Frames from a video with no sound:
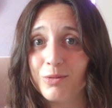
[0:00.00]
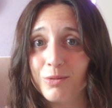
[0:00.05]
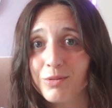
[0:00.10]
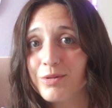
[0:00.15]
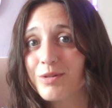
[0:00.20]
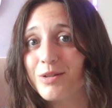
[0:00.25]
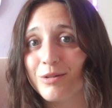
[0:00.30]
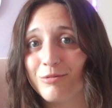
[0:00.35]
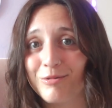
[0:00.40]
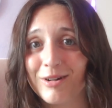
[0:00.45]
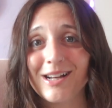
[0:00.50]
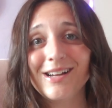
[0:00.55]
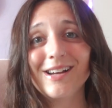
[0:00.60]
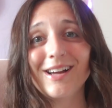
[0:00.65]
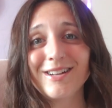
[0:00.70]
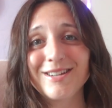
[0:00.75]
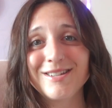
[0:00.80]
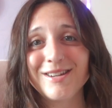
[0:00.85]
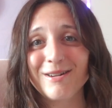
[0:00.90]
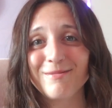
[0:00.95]
also really
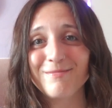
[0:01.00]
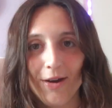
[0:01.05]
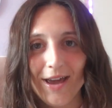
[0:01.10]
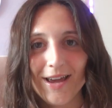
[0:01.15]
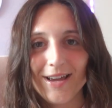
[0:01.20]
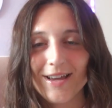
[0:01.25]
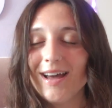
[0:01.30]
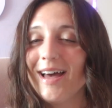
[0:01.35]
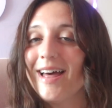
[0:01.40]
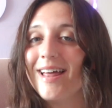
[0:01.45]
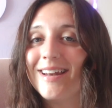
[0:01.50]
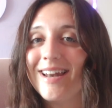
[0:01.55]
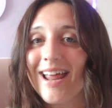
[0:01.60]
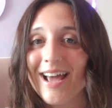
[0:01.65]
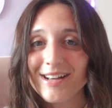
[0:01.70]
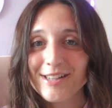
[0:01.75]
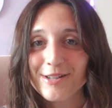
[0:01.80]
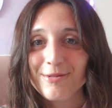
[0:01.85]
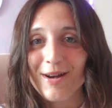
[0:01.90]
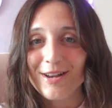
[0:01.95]
like to know. Okay,
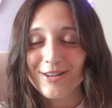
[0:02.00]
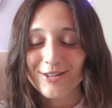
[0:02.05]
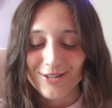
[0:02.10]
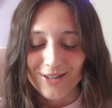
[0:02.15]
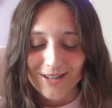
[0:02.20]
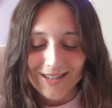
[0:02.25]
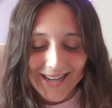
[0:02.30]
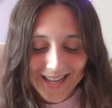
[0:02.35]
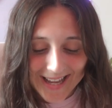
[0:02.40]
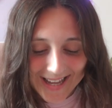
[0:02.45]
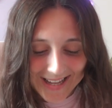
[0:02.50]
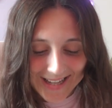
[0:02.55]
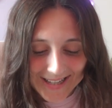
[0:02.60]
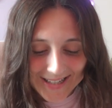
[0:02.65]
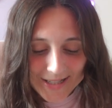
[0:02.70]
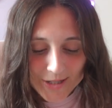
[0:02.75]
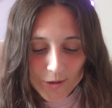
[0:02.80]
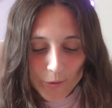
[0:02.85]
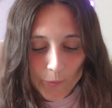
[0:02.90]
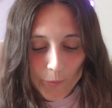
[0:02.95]
next question
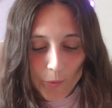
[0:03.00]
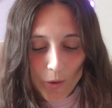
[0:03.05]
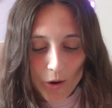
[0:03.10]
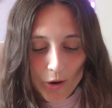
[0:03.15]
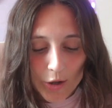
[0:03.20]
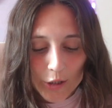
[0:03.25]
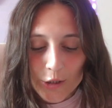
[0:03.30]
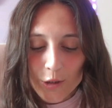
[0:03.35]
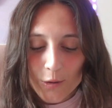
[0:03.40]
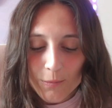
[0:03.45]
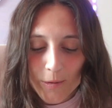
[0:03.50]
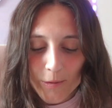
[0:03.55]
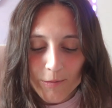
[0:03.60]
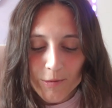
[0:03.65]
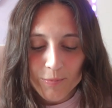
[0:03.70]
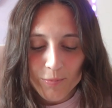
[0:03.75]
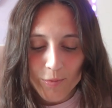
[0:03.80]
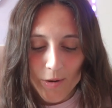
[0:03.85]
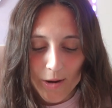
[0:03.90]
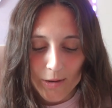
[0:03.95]
is, what are you
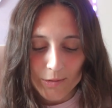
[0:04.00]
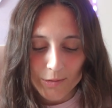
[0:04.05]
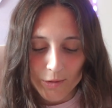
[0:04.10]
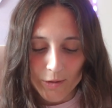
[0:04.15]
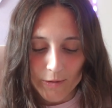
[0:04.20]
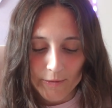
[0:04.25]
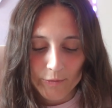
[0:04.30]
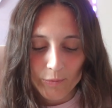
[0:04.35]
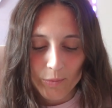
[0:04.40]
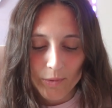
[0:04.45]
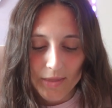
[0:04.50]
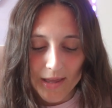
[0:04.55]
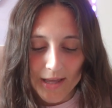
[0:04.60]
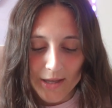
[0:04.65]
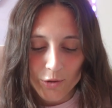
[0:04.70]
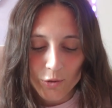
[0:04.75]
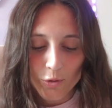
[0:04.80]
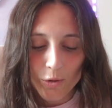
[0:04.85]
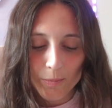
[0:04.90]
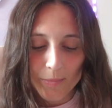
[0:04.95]
most proud of
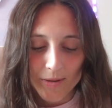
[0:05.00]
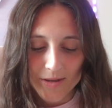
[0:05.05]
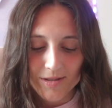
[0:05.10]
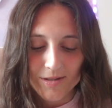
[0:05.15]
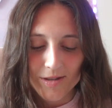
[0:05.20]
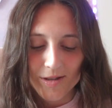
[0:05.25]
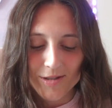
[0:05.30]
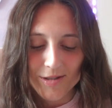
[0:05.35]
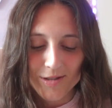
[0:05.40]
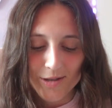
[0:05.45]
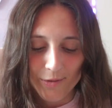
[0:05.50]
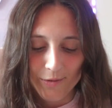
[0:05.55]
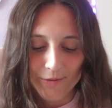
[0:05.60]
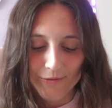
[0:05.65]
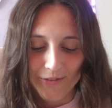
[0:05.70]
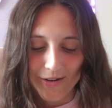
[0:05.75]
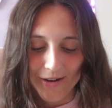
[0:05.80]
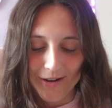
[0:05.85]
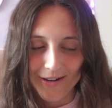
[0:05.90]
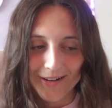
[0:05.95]
within your business so
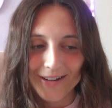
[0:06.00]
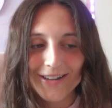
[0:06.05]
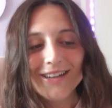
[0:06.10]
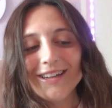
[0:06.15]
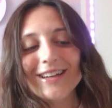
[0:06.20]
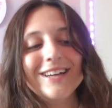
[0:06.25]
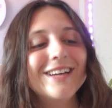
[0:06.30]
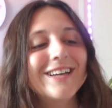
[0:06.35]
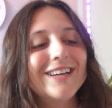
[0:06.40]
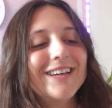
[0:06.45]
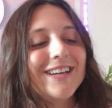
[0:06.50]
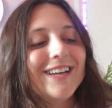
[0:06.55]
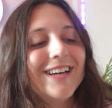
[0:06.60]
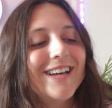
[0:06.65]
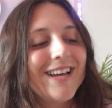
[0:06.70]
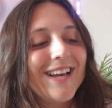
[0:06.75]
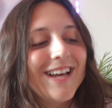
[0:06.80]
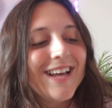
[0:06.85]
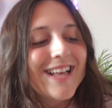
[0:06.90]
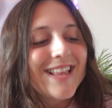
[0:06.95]
far?
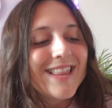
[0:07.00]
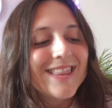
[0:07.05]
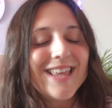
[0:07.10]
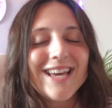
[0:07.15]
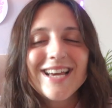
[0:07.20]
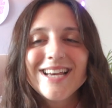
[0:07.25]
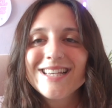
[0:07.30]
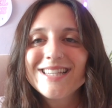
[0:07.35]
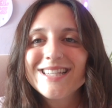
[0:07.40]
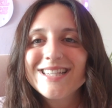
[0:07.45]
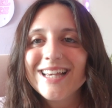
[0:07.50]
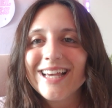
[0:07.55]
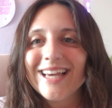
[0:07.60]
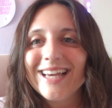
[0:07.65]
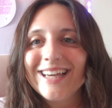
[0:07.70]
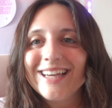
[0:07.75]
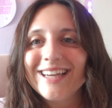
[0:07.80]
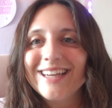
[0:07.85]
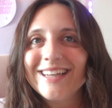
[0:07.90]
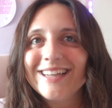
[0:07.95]
This
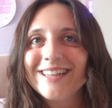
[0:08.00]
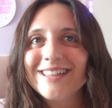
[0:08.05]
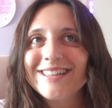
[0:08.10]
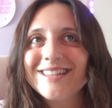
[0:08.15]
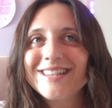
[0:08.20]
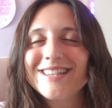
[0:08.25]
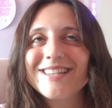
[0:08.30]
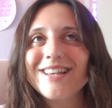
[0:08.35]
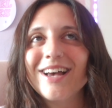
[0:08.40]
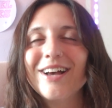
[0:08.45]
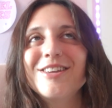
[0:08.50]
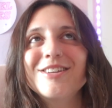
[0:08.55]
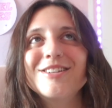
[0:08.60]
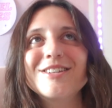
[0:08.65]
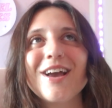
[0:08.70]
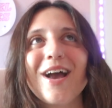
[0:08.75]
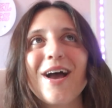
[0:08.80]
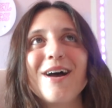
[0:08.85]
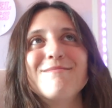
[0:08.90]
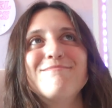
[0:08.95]
is
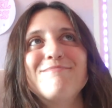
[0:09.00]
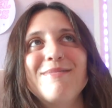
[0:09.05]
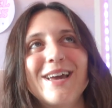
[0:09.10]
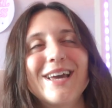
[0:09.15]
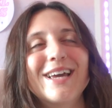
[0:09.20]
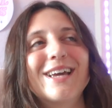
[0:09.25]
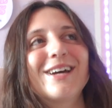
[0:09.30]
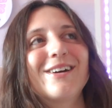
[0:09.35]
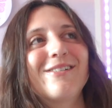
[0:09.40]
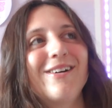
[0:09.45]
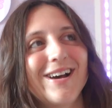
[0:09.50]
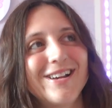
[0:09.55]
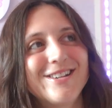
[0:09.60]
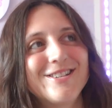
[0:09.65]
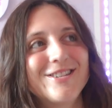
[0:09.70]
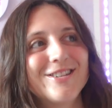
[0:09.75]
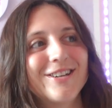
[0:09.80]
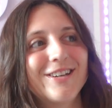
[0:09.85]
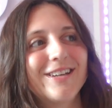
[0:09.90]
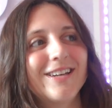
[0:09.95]
such a big
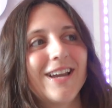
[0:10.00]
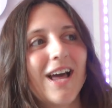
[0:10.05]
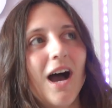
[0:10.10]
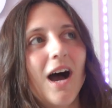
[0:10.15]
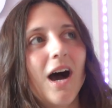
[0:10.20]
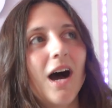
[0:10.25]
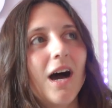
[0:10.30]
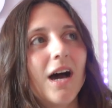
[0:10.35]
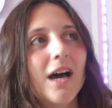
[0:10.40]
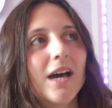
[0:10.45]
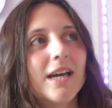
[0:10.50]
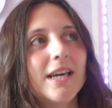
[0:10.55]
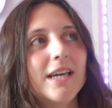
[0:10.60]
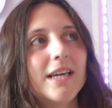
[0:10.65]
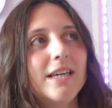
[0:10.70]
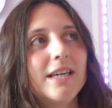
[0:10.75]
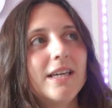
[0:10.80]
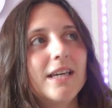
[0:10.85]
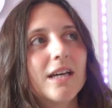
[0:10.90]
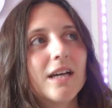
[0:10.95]
question.
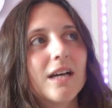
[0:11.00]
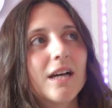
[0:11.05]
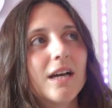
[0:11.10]
I